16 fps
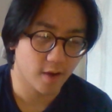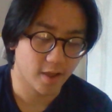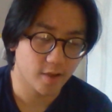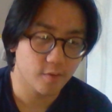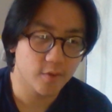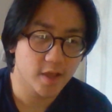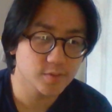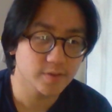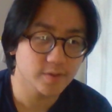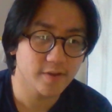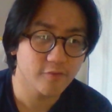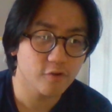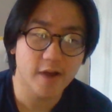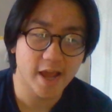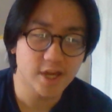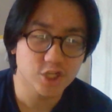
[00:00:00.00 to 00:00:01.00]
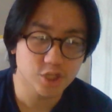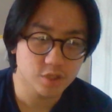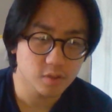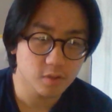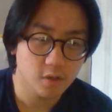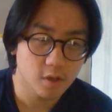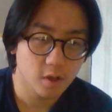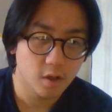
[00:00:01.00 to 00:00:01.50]
Like, if you're an
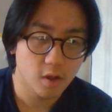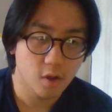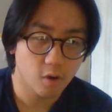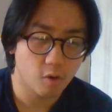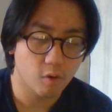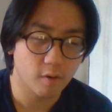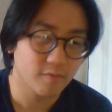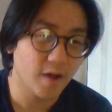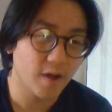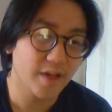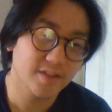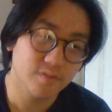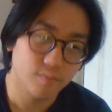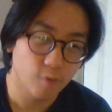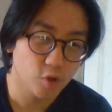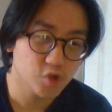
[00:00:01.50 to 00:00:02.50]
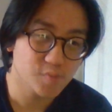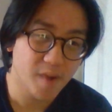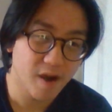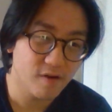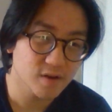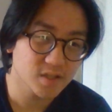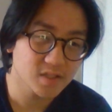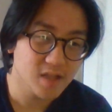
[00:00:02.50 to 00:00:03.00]
Asian, or I think most
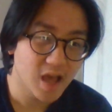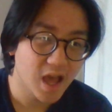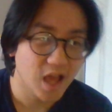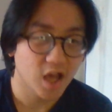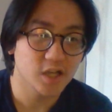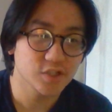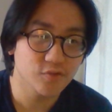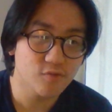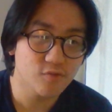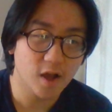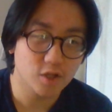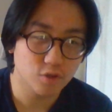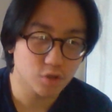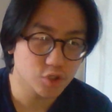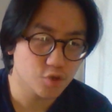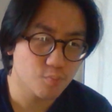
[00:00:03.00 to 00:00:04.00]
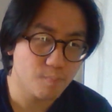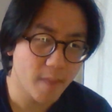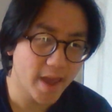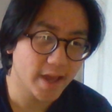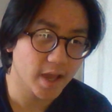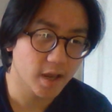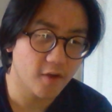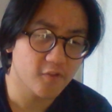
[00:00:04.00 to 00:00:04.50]
parents, as long as you
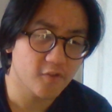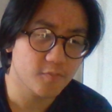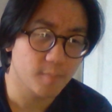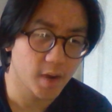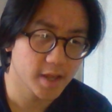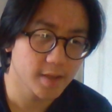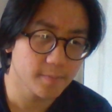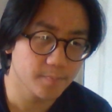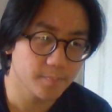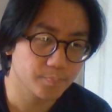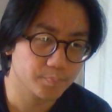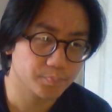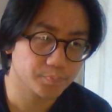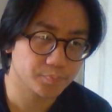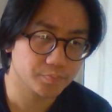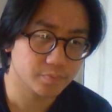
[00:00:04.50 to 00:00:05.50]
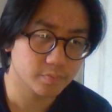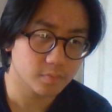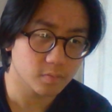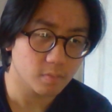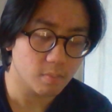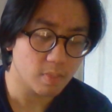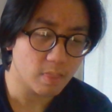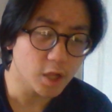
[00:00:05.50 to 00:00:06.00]
make enough money,
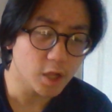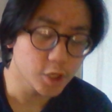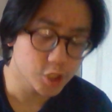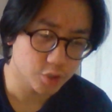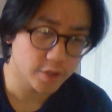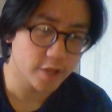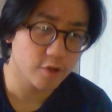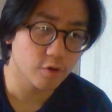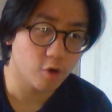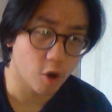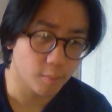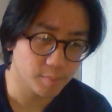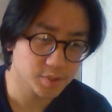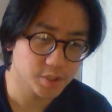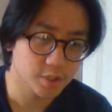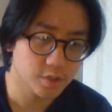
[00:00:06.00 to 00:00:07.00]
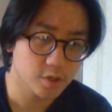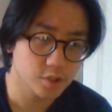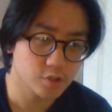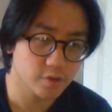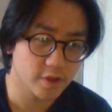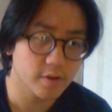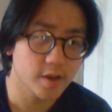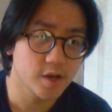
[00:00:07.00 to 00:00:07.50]
you show that you're competent, you
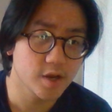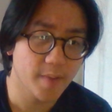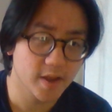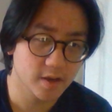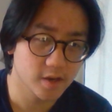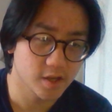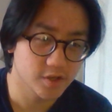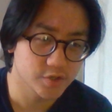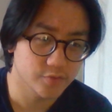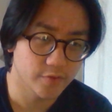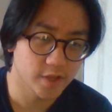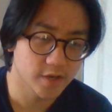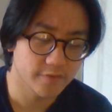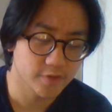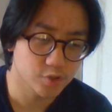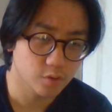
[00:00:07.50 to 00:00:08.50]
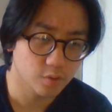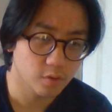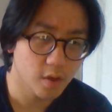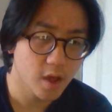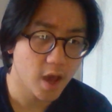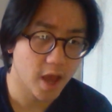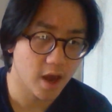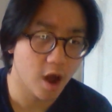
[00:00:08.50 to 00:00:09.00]
show that you're independent individual
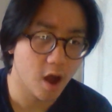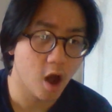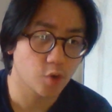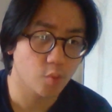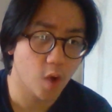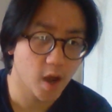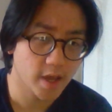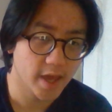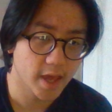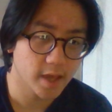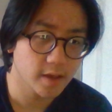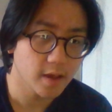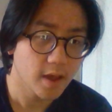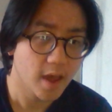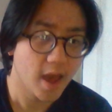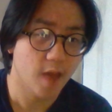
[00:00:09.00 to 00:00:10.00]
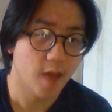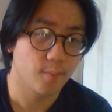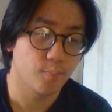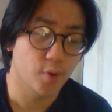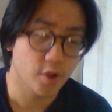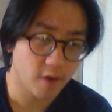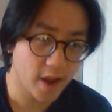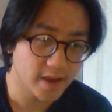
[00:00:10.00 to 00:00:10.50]
and hardworking and
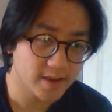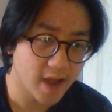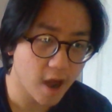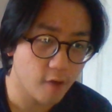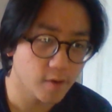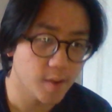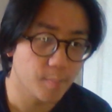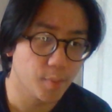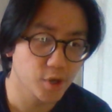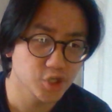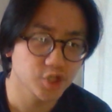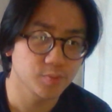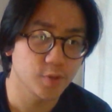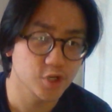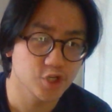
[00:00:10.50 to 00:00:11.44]
putting your head down and pushing,